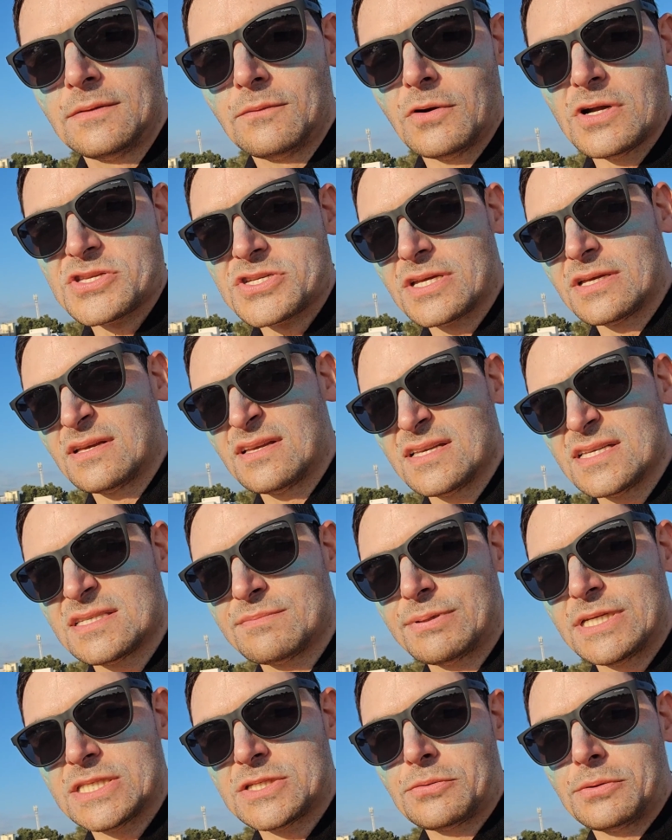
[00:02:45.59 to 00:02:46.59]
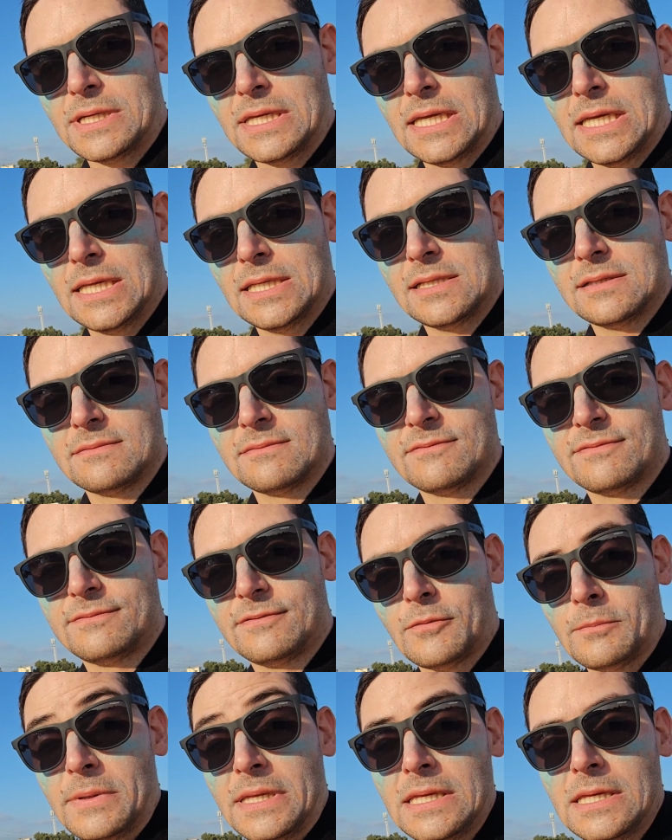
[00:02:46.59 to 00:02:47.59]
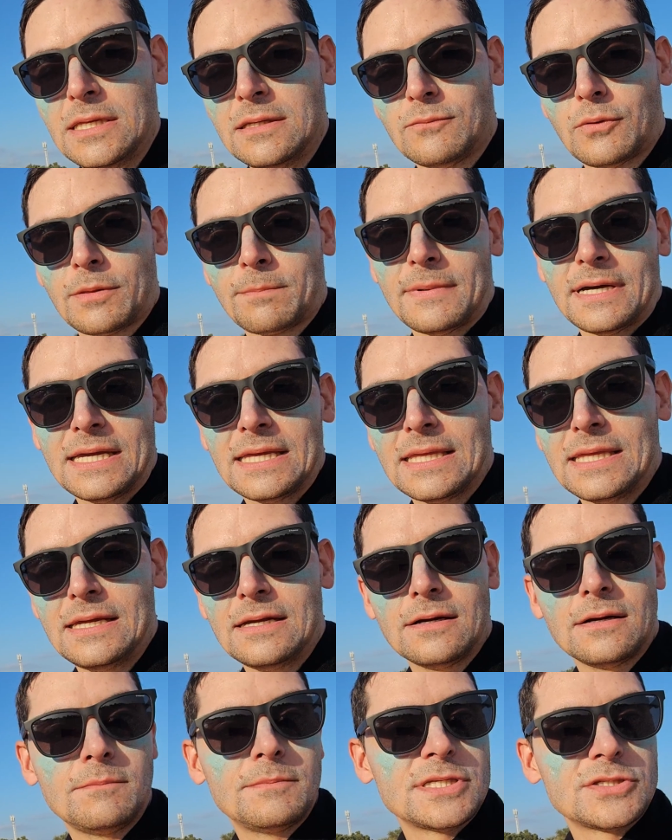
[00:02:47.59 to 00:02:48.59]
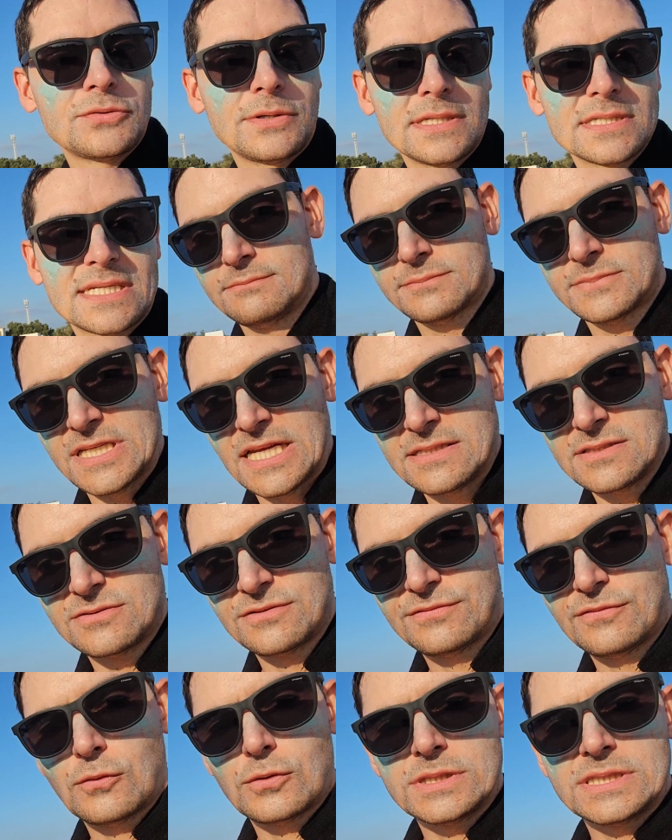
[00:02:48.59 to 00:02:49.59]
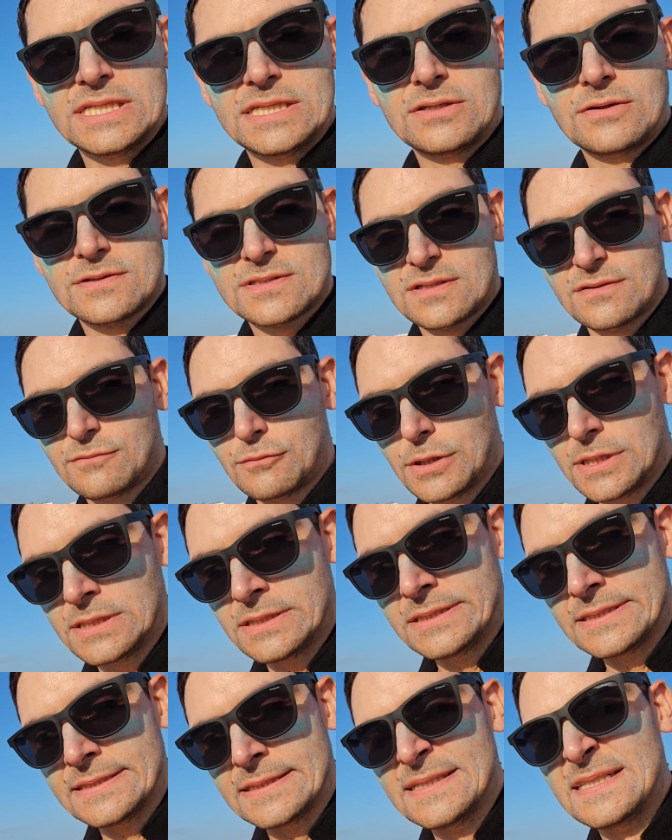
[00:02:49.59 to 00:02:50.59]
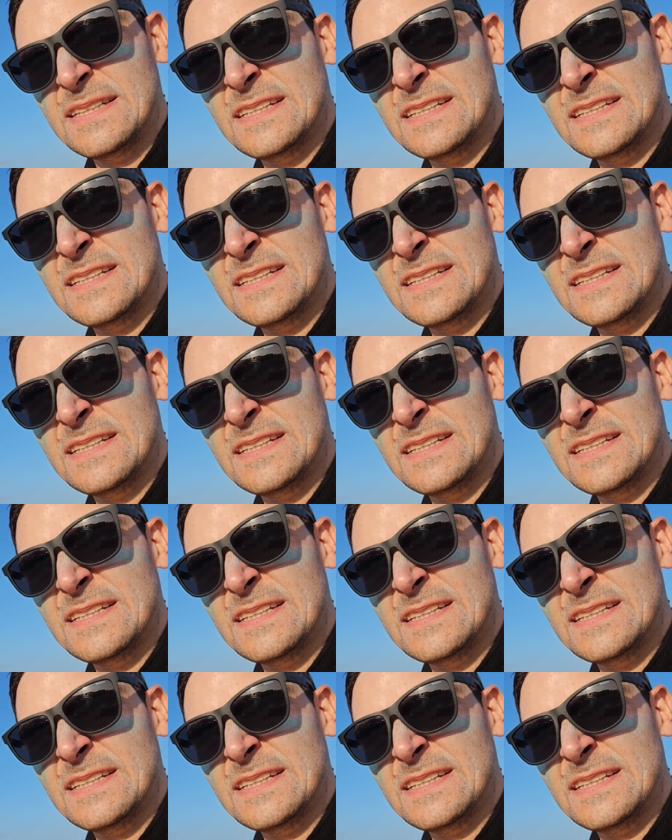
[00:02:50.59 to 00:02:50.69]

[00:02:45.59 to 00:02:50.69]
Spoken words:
which is between, for me with my gear, between 10 to 14 knots of wind.